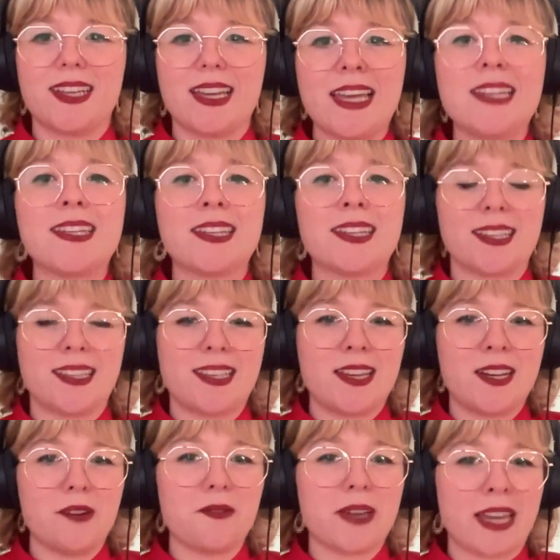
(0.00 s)
in,
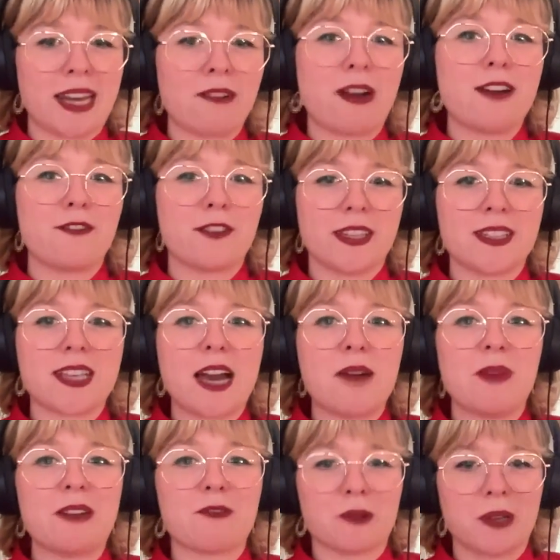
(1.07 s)
getting ready for this,
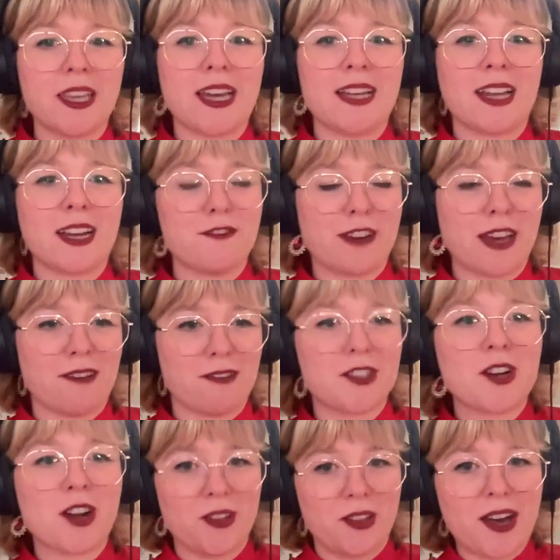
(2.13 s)
I've been really identifying
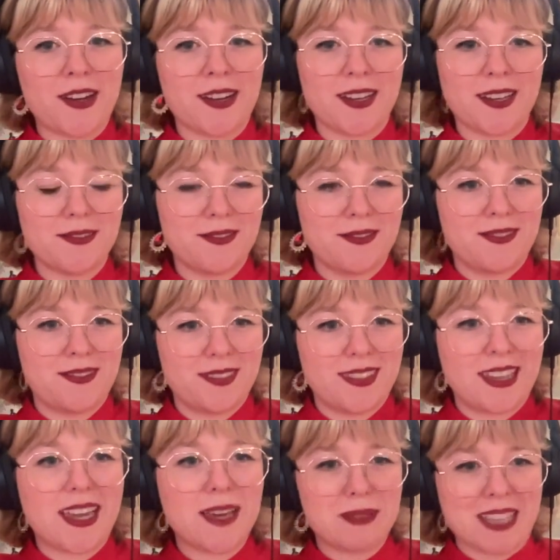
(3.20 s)
with Carlotta.
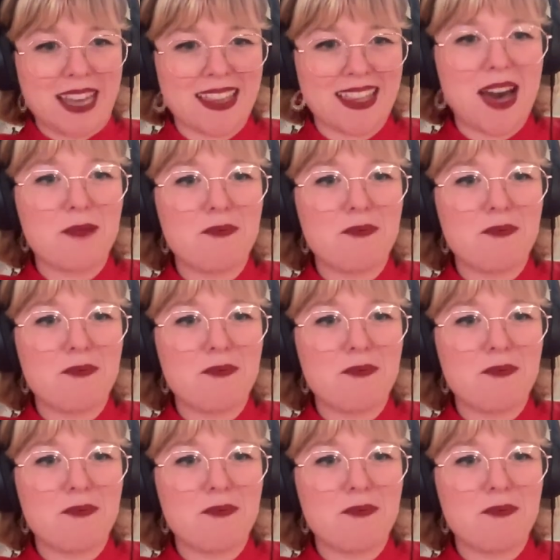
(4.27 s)
I keep saying that,